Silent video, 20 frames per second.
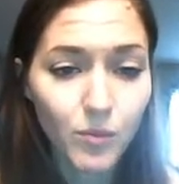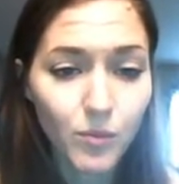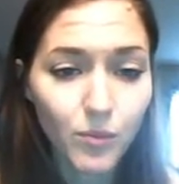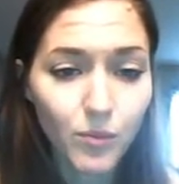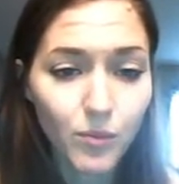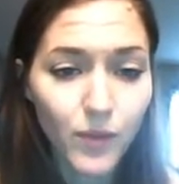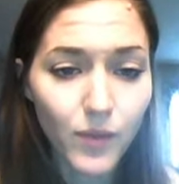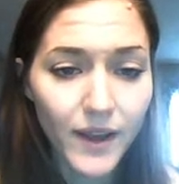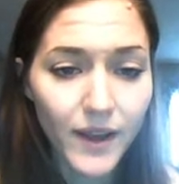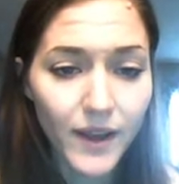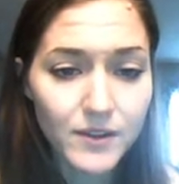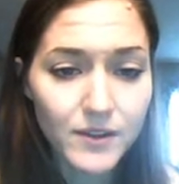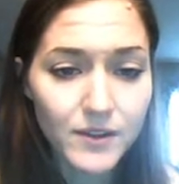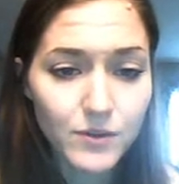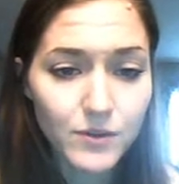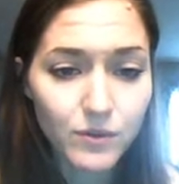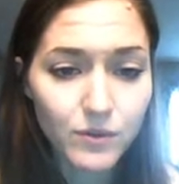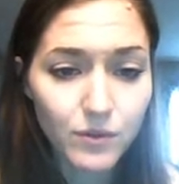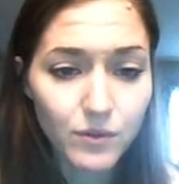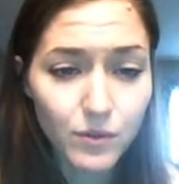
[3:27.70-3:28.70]
Blacks
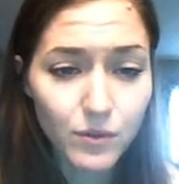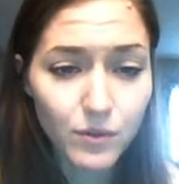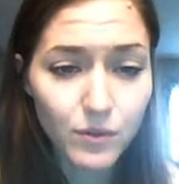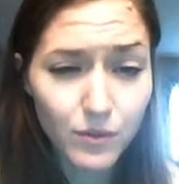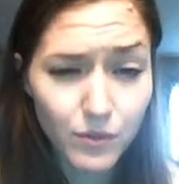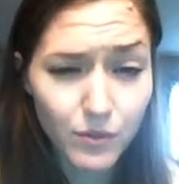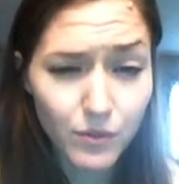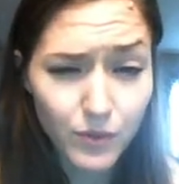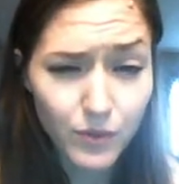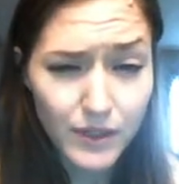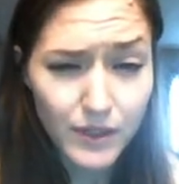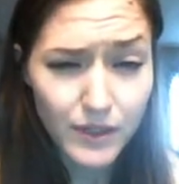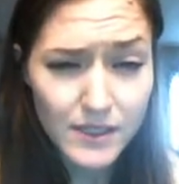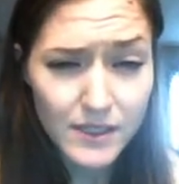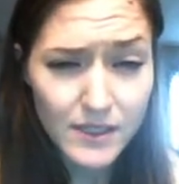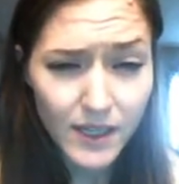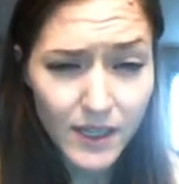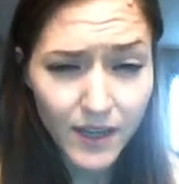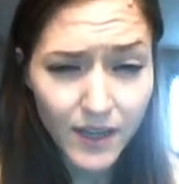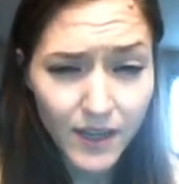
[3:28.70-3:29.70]
were
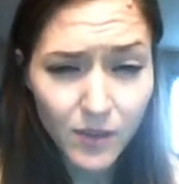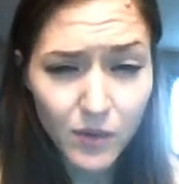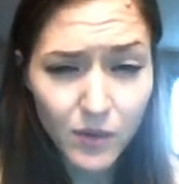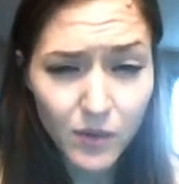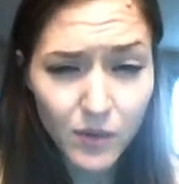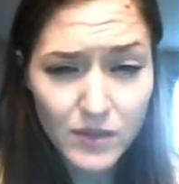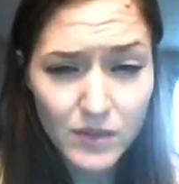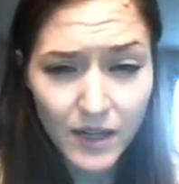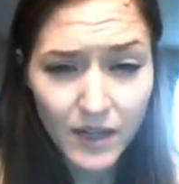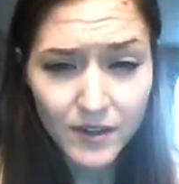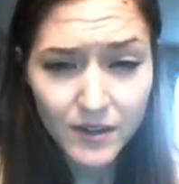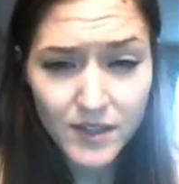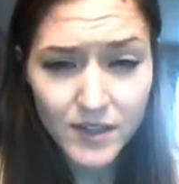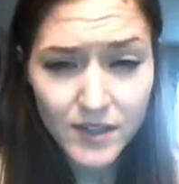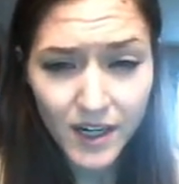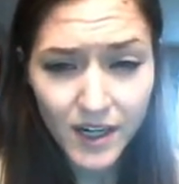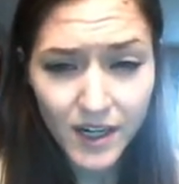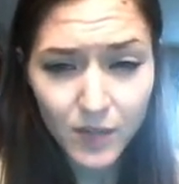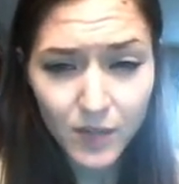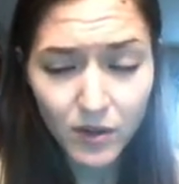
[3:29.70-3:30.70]
assigned the most
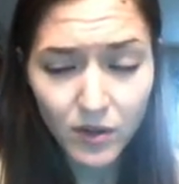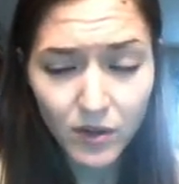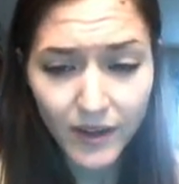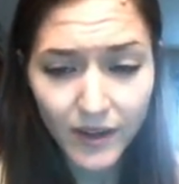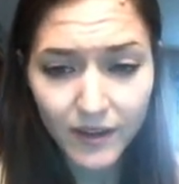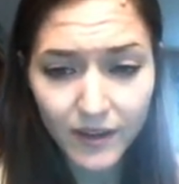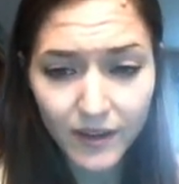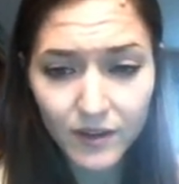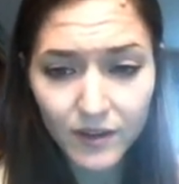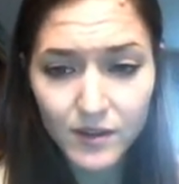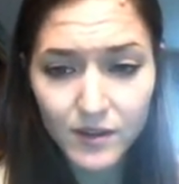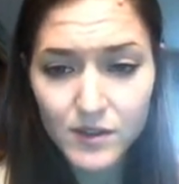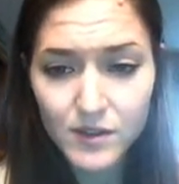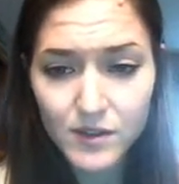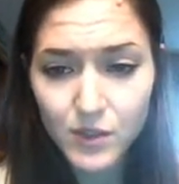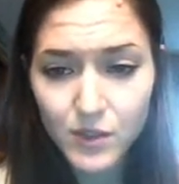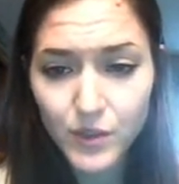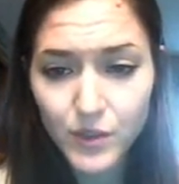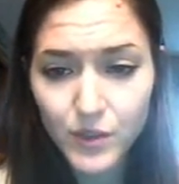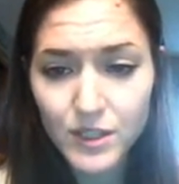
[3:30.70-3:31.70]
undesirable land.
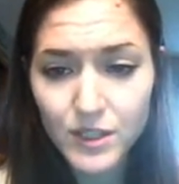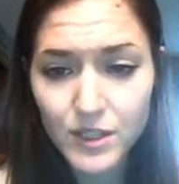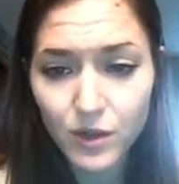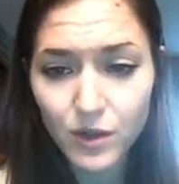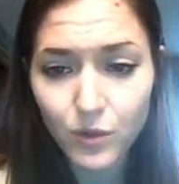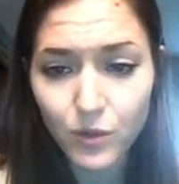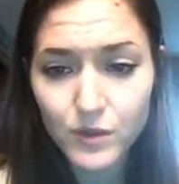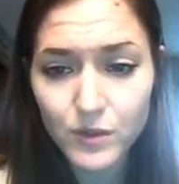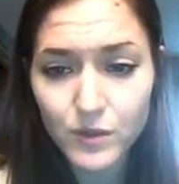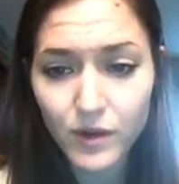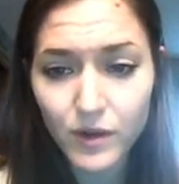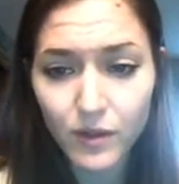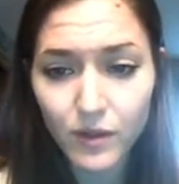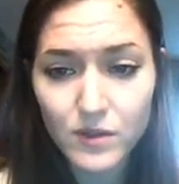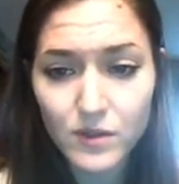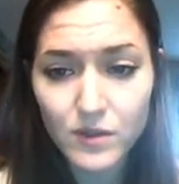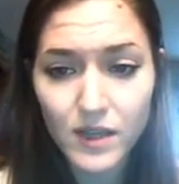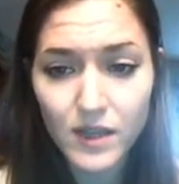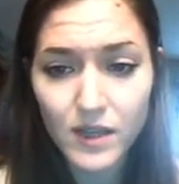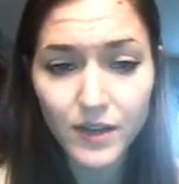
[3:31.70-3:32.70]
Soweto was one of
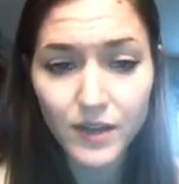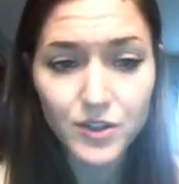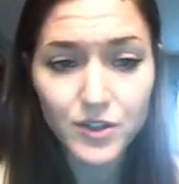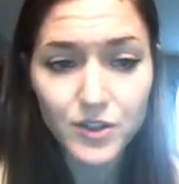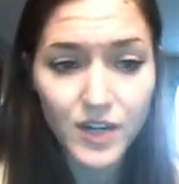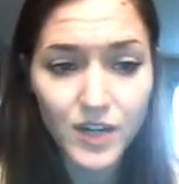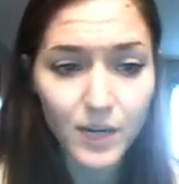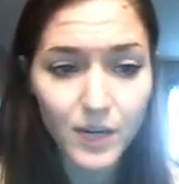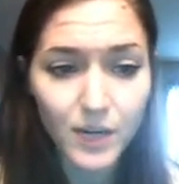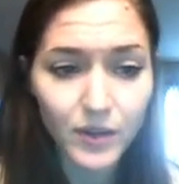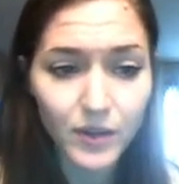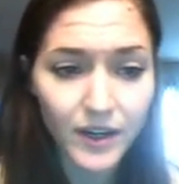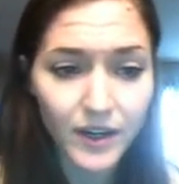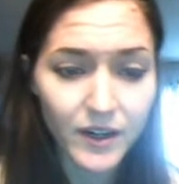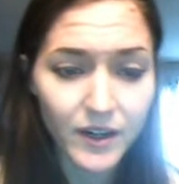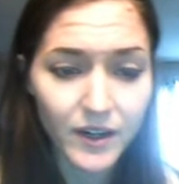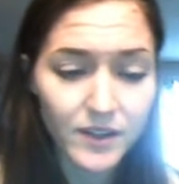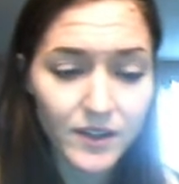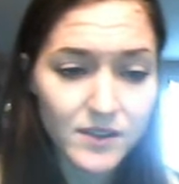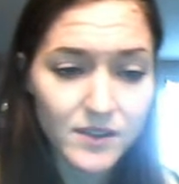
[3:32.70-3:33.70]
those undesirable
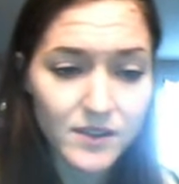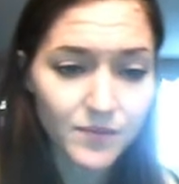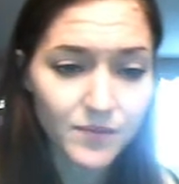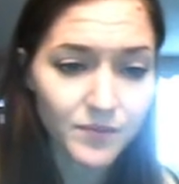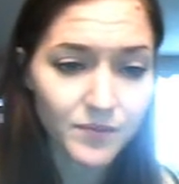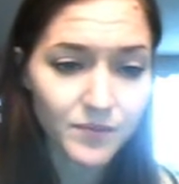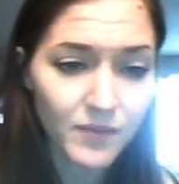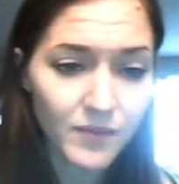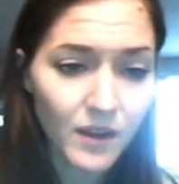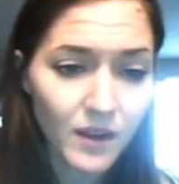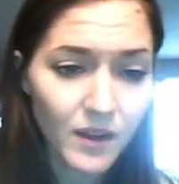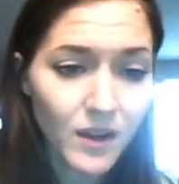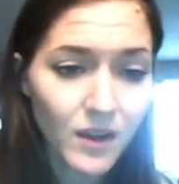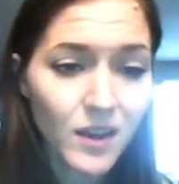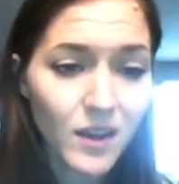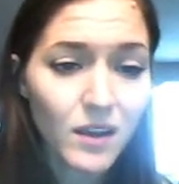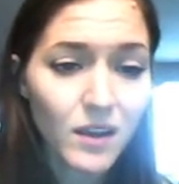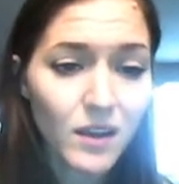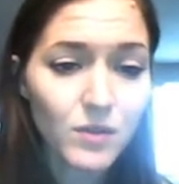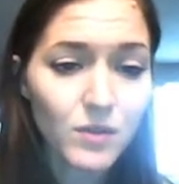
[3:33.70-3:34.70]
areas.
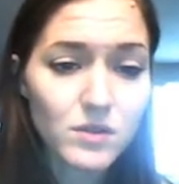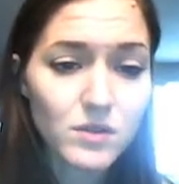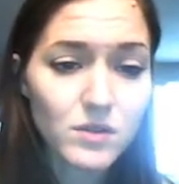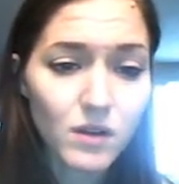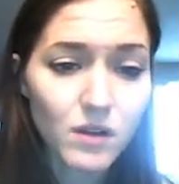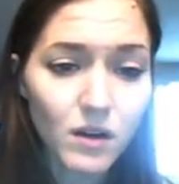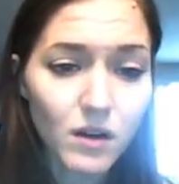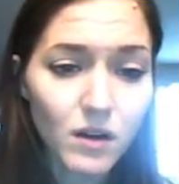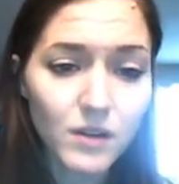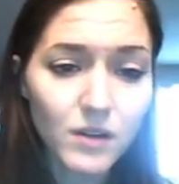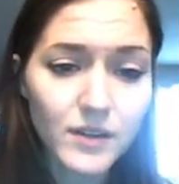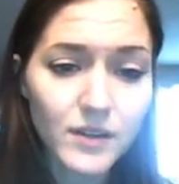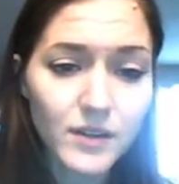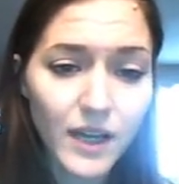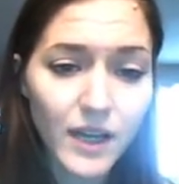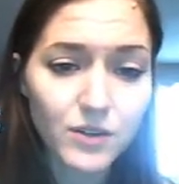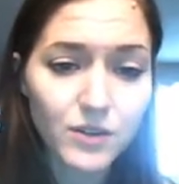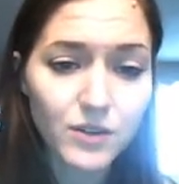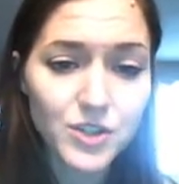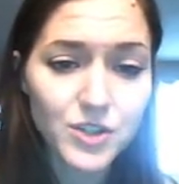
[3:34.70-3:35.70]
It was called a
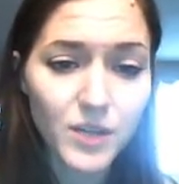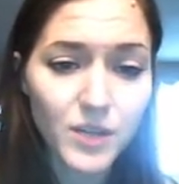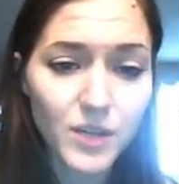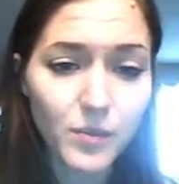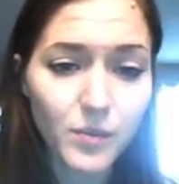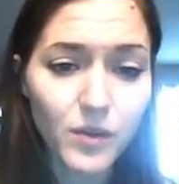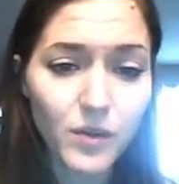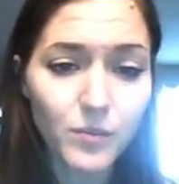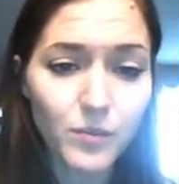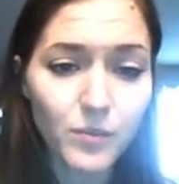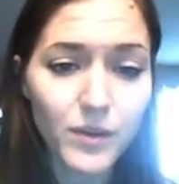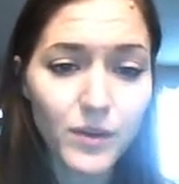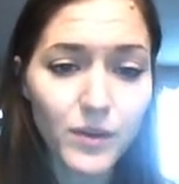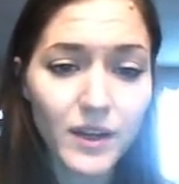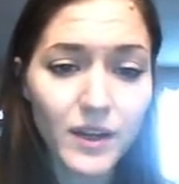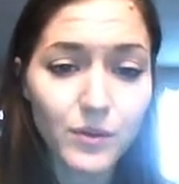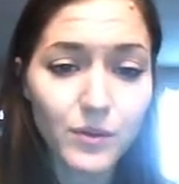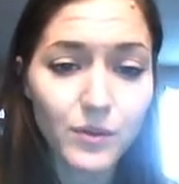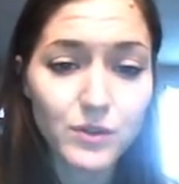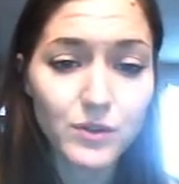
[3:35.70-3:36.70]
township, but
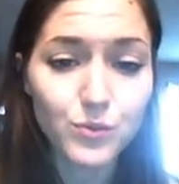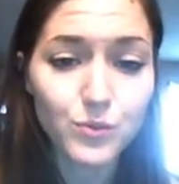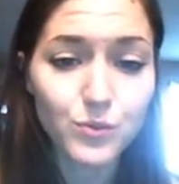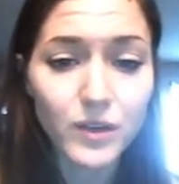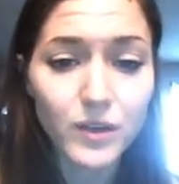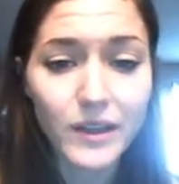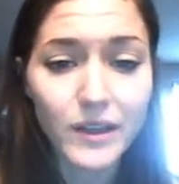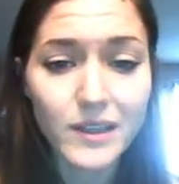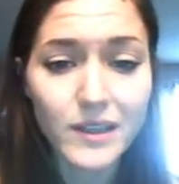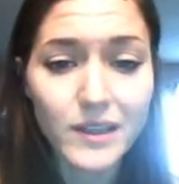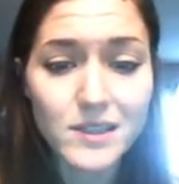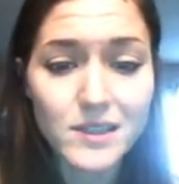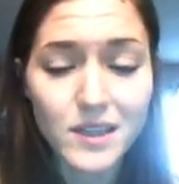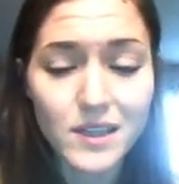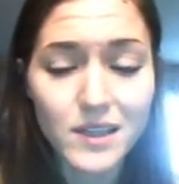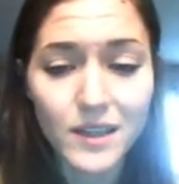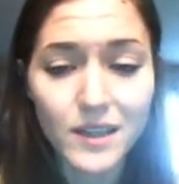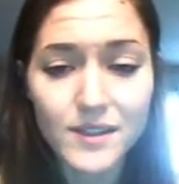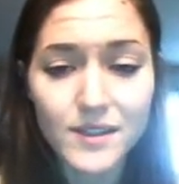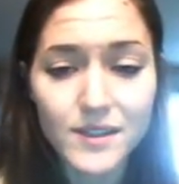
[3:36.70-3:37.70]
it was really a
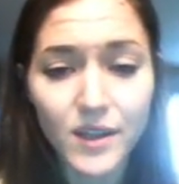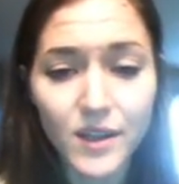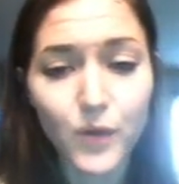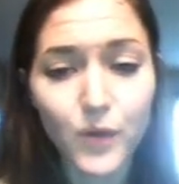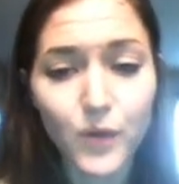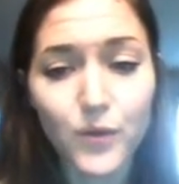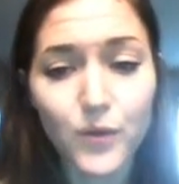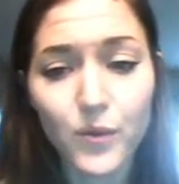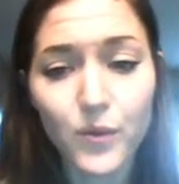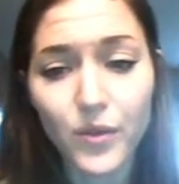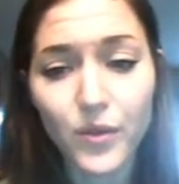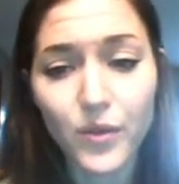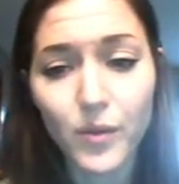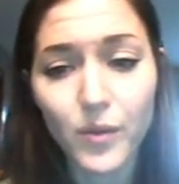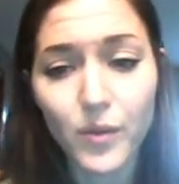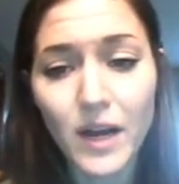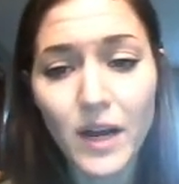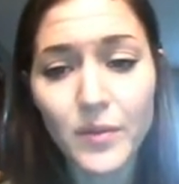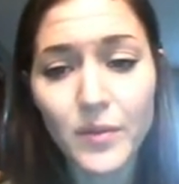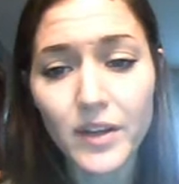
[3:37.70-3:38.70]
city itself, with a
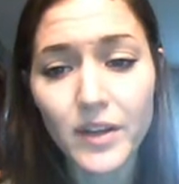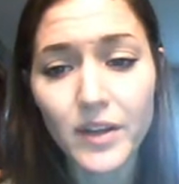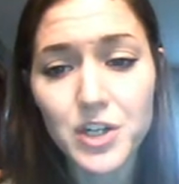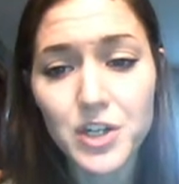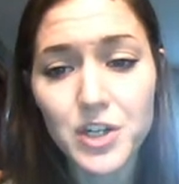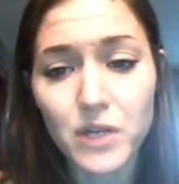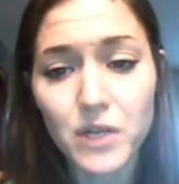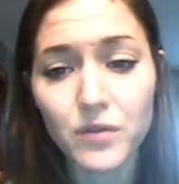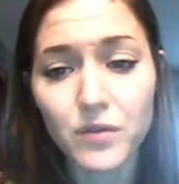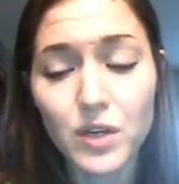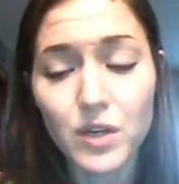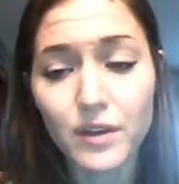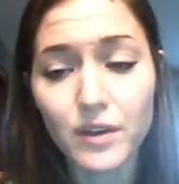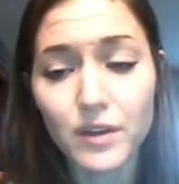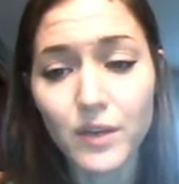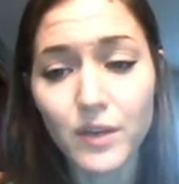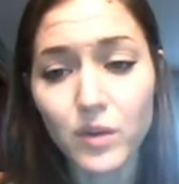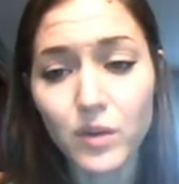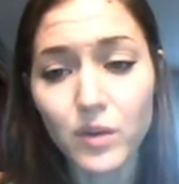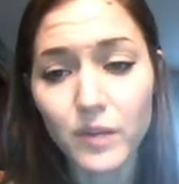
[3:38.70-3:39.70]
population of
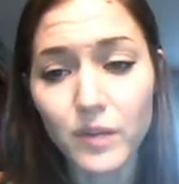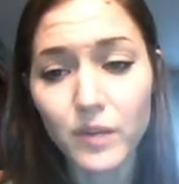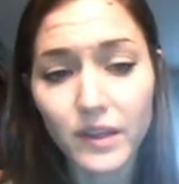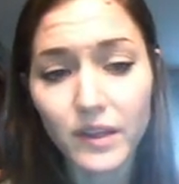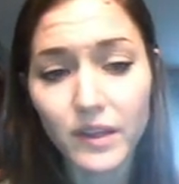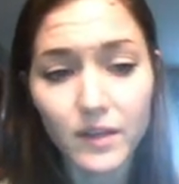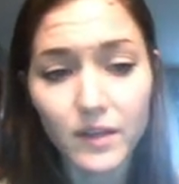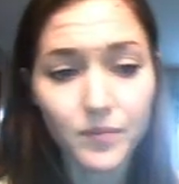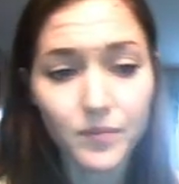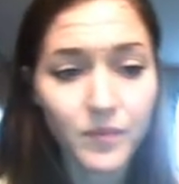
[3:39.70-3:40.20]
nearly 1 million.